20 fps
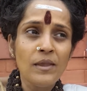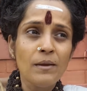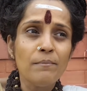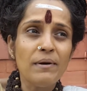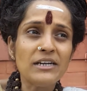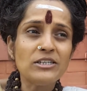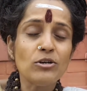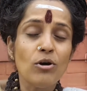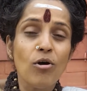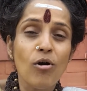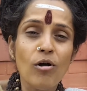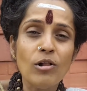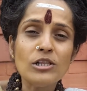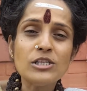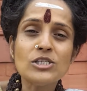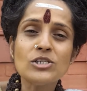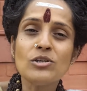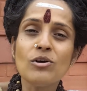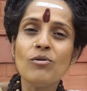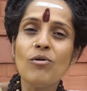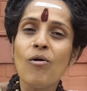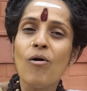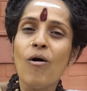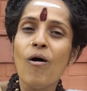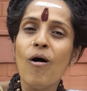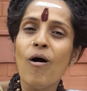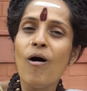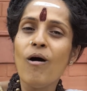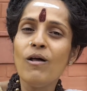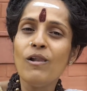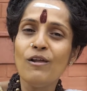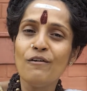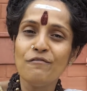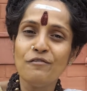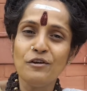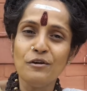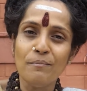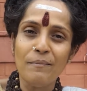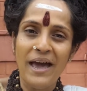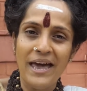but also all of
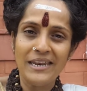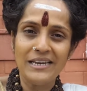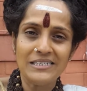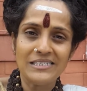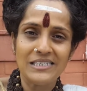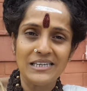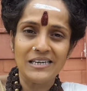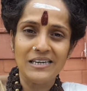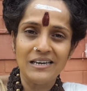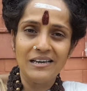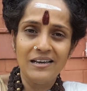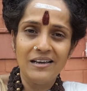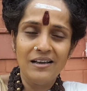humanity.